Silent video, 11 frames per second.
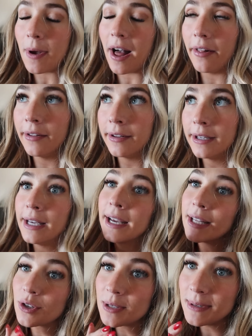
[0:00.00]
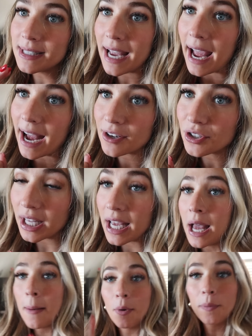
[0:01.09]
Well, it's Christmas Day actually,
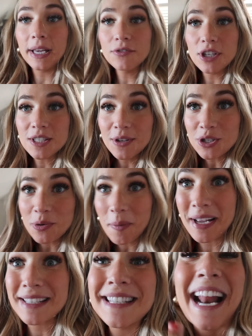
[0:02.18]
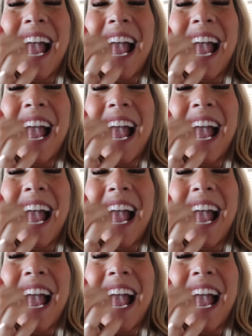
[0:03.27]
but we have just finished my presents